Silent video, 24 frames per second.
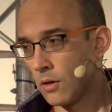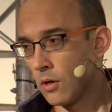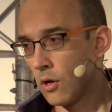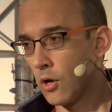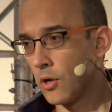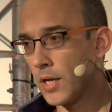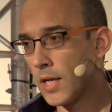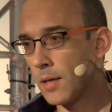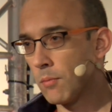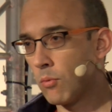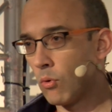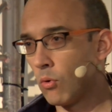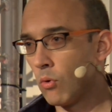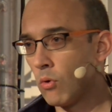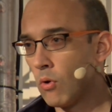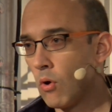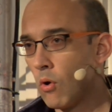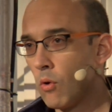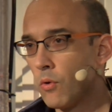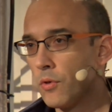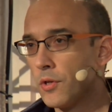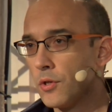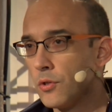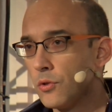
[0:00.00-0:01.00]
enable
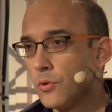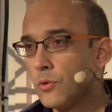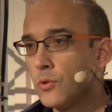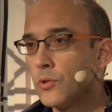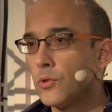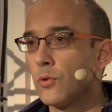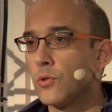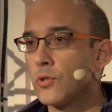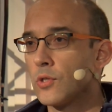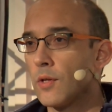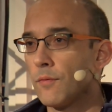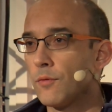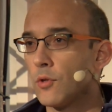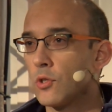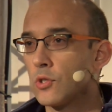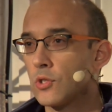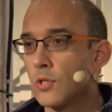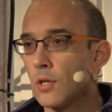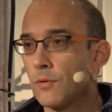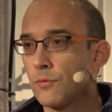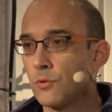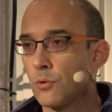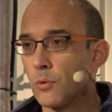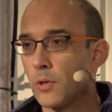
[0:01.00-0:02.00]
all the users of the
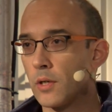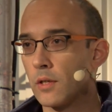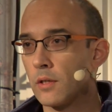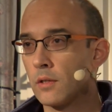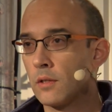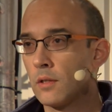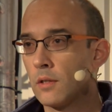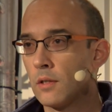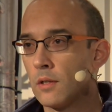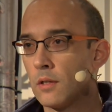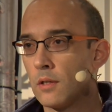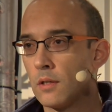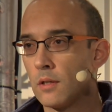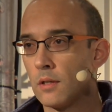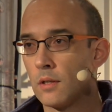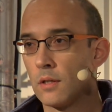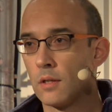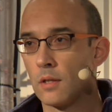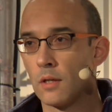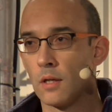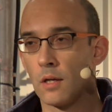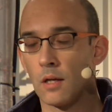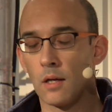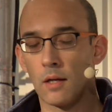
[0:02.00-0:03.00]
software
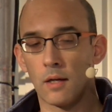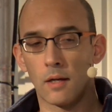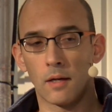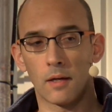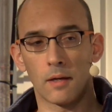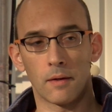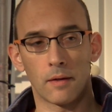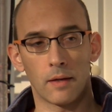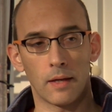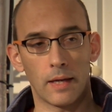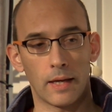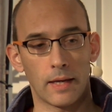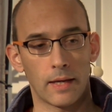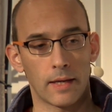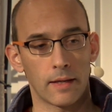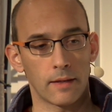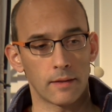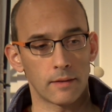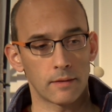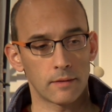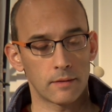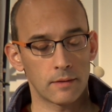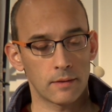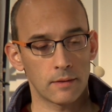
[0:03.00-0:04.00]

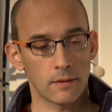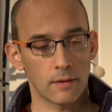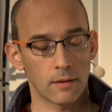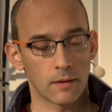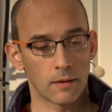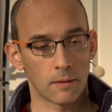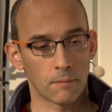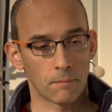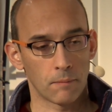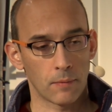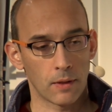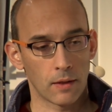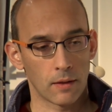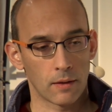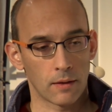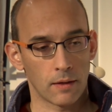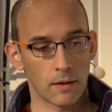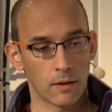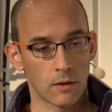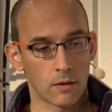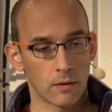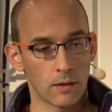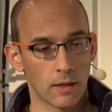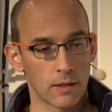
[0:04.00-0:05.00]
and
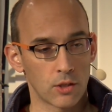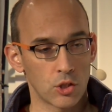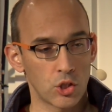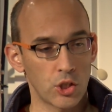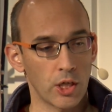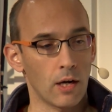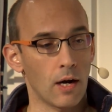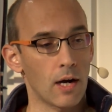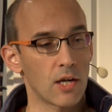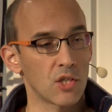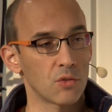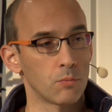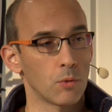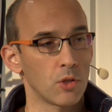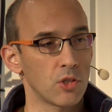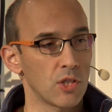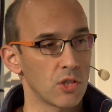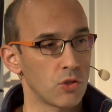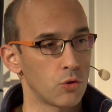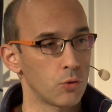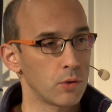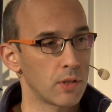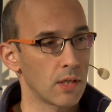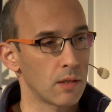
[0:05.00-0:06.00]
share as much
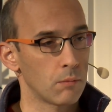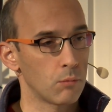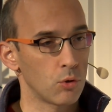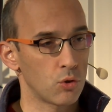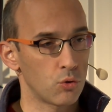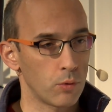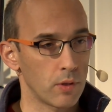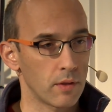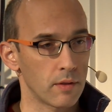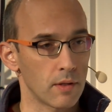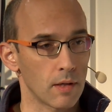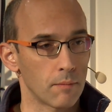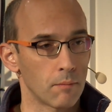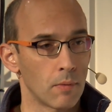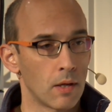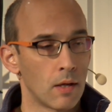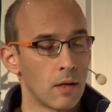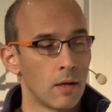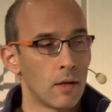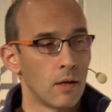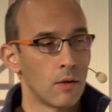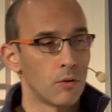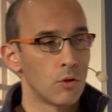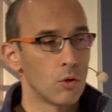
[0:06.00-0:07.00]
as you can between them.
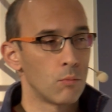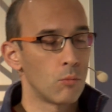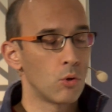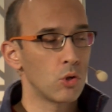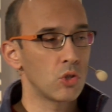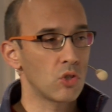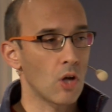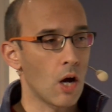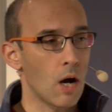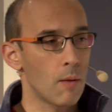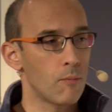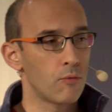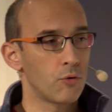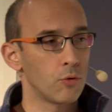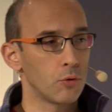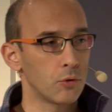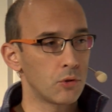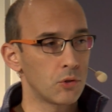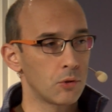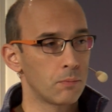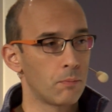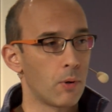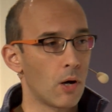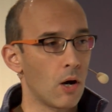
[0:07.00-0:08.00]
The most
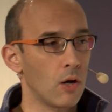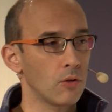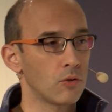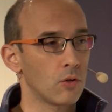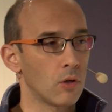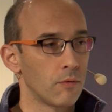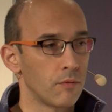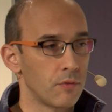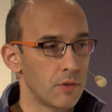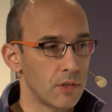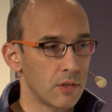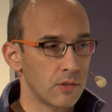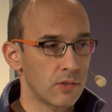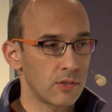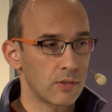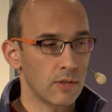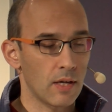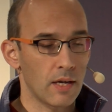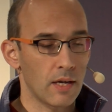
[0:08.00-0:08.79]
obvious part of this